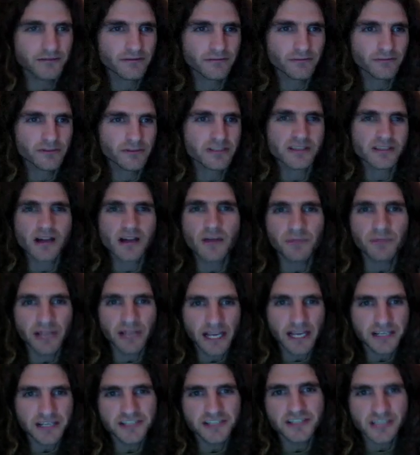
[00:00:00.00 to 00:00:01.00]
Where's the
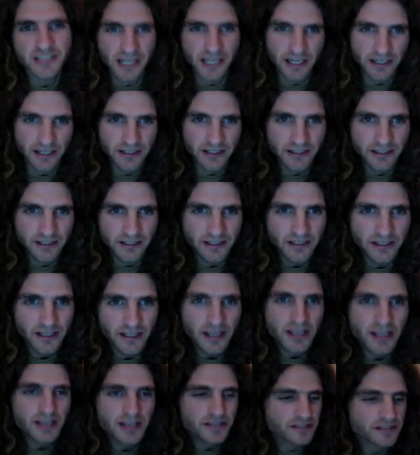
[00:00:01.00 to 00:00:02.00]
complications there?
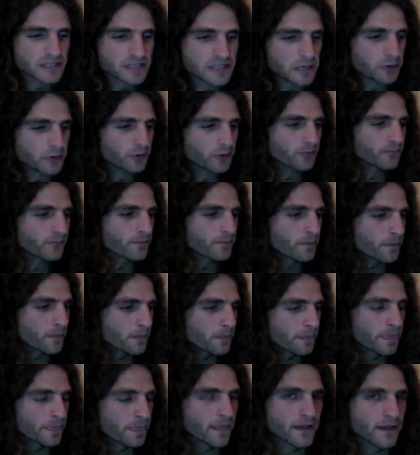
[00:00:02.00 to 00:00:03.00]
So
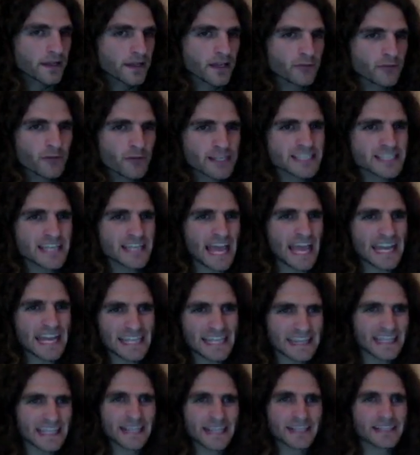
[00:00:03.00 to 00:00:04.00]
it wasn't
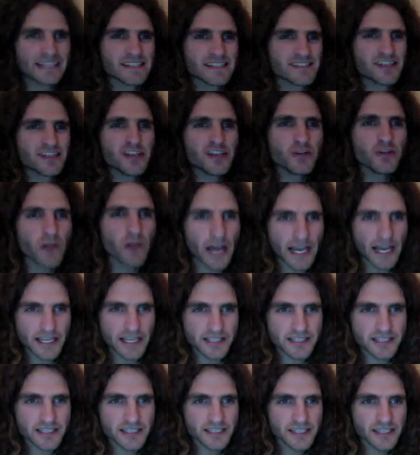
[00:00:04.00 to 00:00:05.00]
anything to
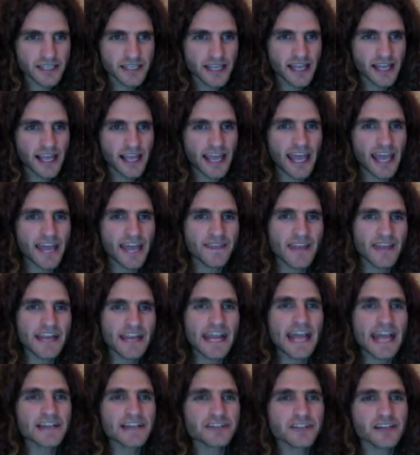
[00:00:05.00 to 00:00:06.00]
us. And then
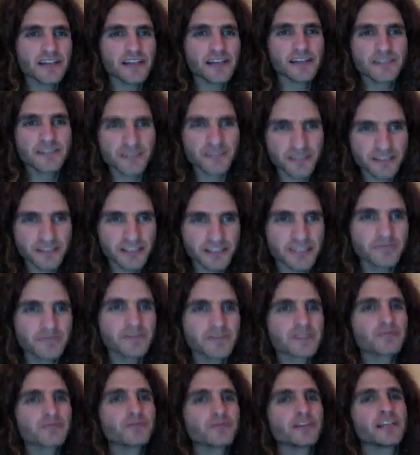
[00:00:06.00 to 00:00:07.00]
Angela, she
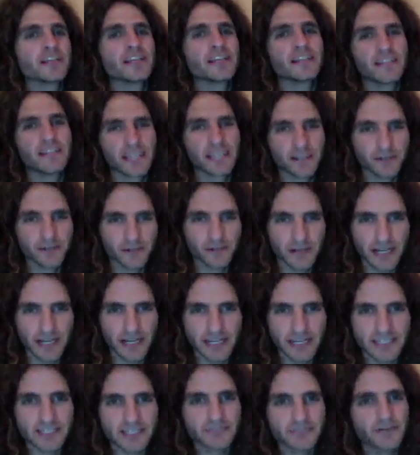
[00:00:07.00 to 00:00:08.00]
was reading like
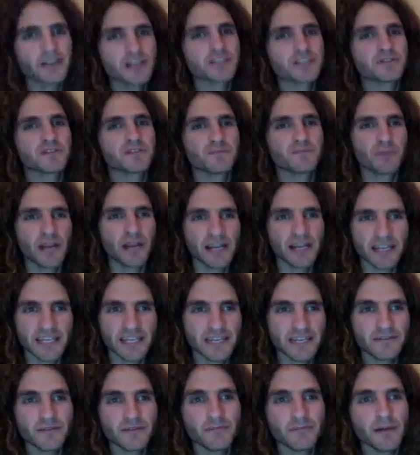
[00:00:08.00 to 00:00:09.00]
crazy while she was pregnant,
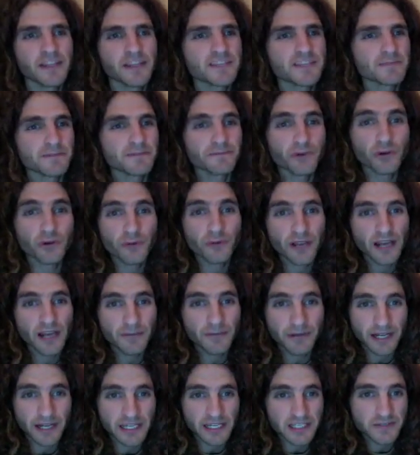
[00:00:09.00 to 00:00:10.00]
even months before we
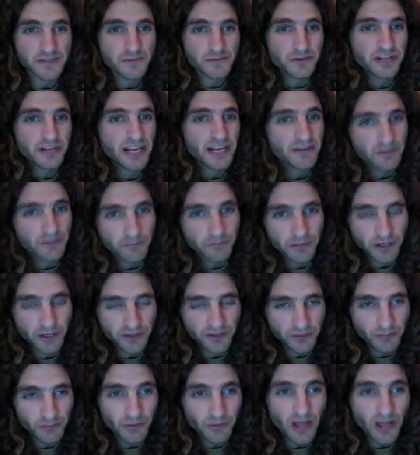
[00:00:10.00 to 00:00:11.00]
got pregnant. She was reading every book
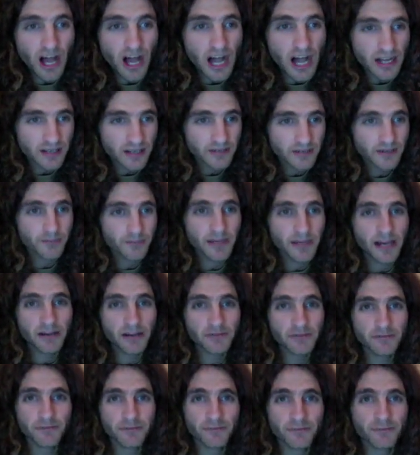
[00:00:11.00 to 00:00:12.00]
on the block
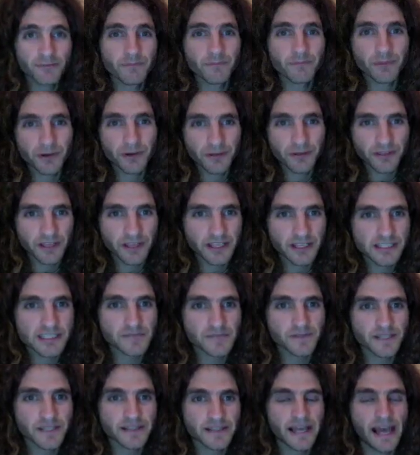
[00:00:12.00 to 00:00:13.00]
about birthing and
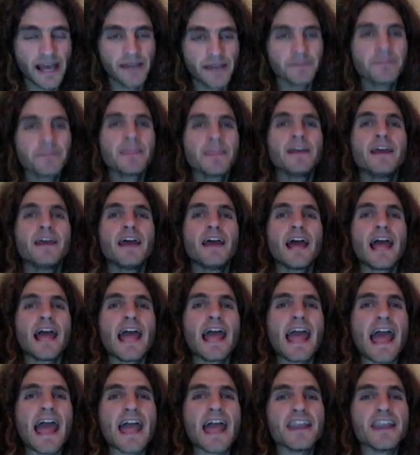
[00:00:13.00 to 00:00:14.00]
stuff like that.
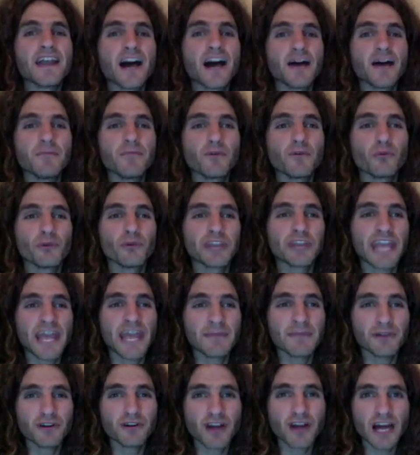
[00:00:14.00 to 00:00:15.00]
And we
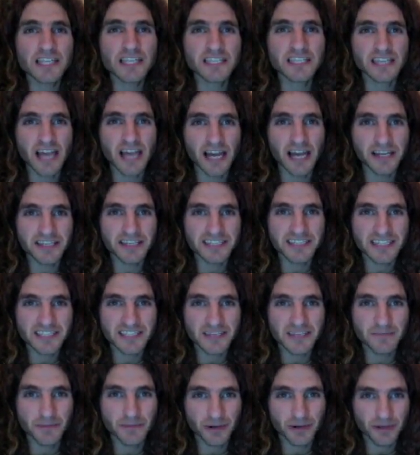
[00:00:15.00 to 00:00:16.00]
came across an
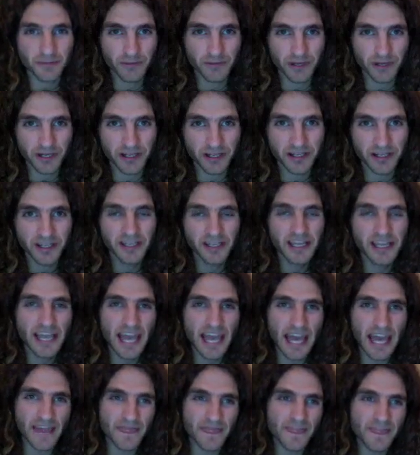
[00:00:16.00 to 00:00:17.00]
unassisted birth book.
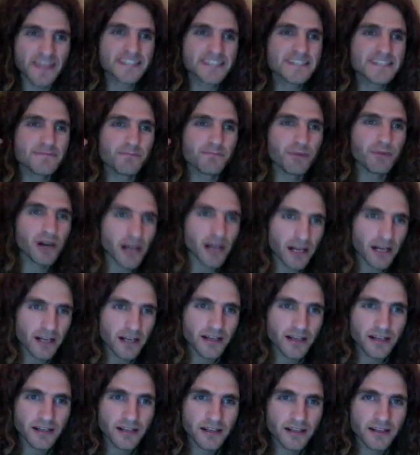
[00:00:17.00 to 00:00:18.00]
And this
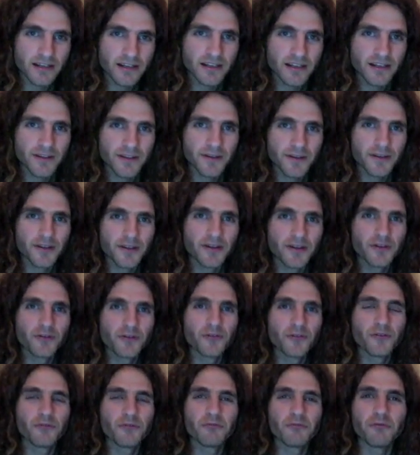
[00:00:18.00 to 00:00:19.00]
book,
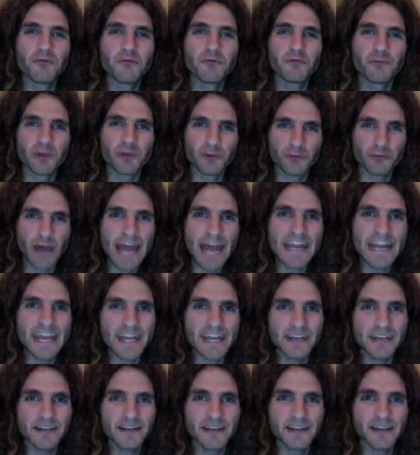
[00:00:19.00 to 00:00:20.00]
we read
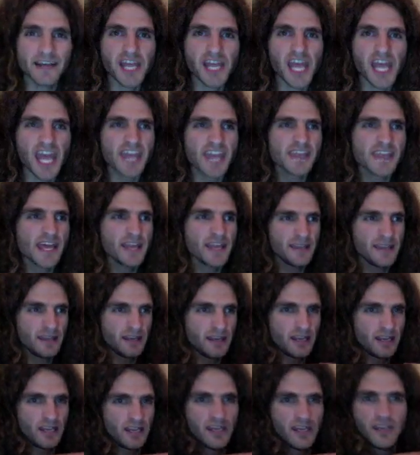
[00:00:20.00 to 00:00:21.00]
it, and
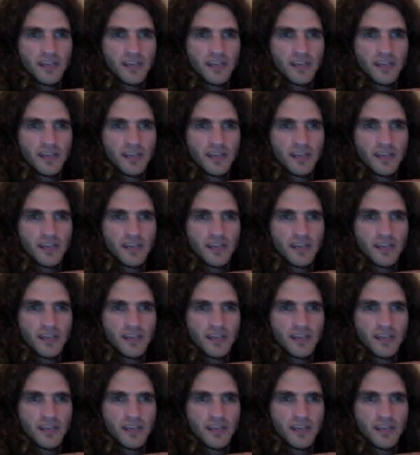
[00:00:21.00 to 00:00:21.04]
then